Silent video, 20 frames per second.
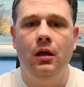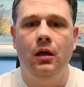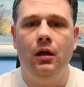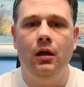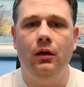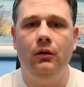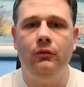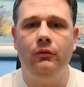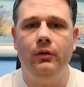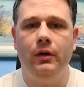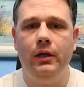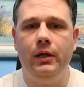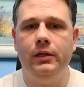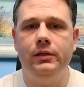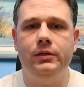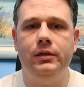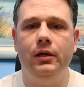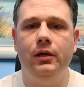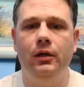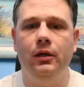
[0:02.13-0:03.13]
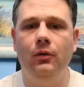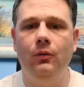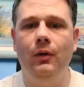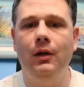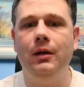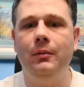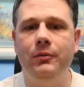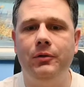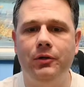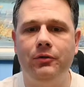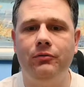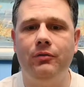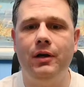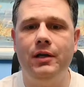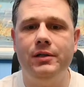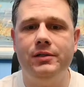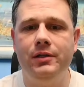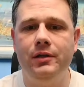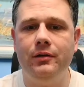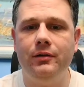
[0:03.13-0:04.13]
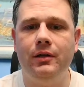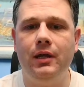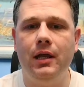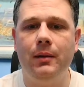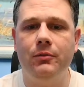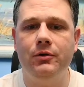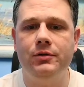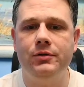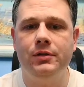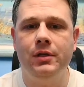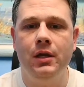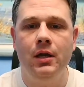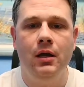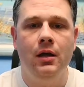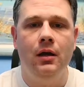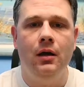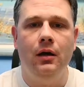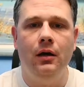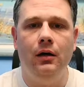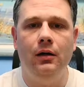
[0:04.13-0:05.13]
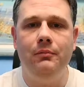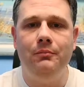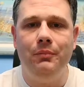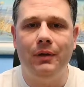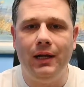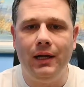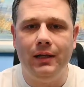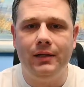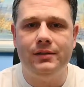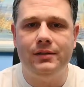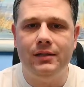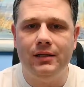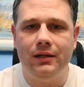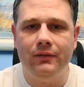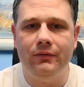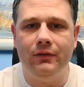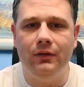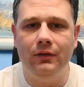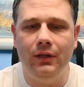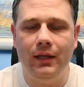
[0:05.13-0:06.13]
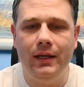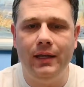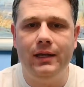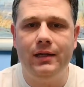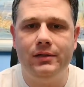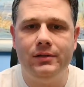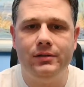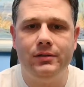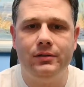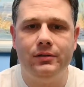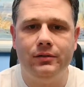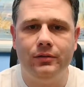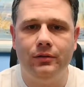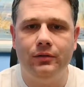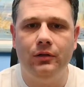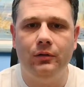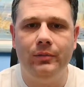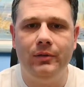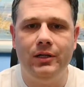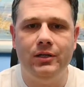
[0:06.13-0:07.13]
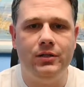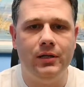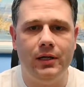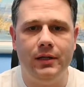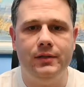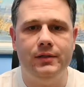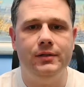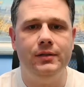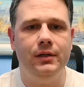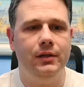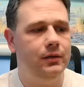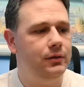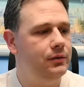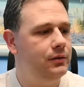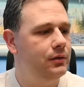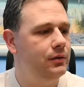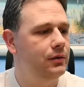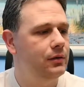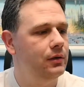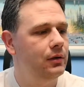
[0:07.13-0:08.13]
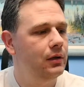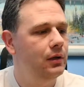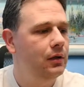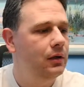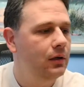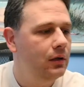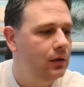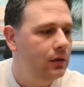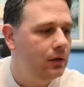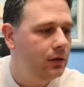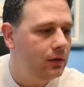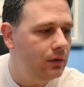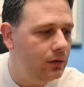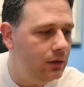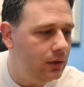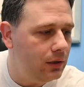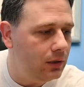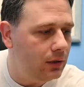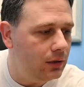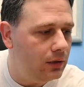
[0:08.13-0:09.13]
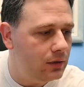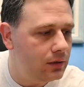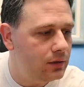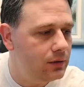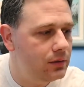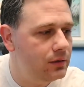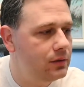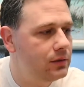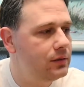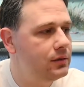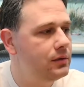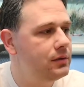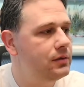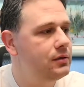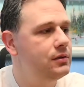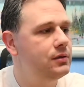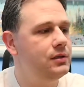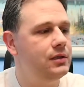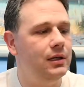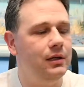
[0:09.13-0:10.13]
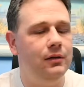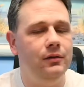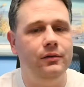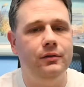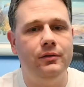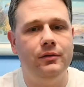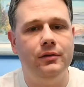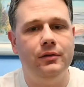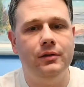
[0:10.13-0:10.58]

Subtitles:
All right, welcome to Christ Center Gamers unboxing of the latest Turtle Beach headset, the Stealth